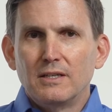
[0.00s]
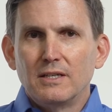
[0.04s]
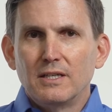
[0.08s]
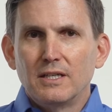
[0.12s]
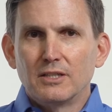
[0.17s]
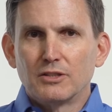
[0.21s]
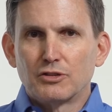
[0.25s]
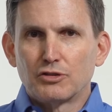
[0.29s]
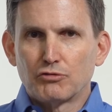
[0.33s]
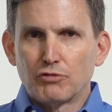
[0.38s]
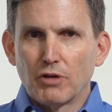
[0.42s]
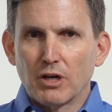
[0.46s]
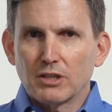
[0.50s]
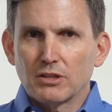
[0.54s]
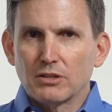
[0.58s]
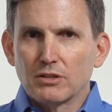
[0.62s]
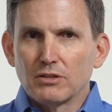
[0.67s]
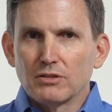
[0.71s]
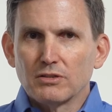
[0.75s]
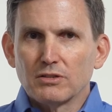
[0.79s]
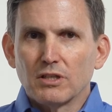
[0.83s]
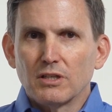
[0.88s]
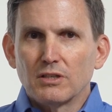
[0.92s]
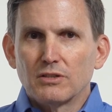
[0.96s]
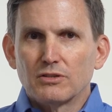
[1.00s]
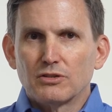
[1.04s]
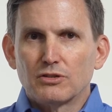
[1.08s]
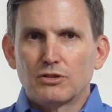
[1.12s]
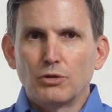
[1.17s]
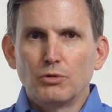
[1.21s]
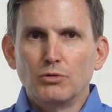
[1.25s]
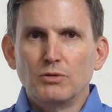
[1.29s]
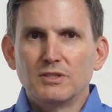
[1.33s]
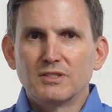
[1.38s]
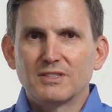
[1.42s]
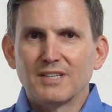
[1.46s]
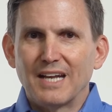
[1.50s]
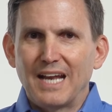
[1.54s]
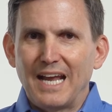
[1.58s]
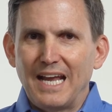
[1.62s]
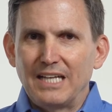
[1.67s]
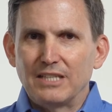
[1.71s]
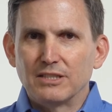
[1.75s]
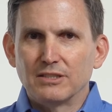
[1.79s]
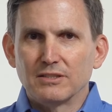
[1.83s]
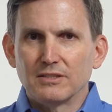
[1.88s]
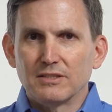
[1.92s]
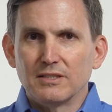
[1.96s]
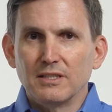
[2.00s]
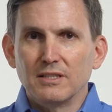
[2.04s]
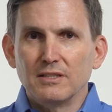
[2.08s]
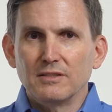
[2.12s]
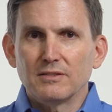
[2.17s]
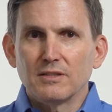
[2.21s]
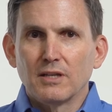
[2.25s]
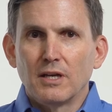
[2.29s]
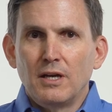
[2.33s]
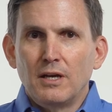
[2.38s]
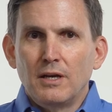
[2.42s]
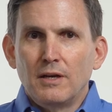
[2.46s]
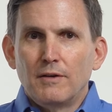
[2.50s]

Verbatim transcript: Instructors, students, and agencies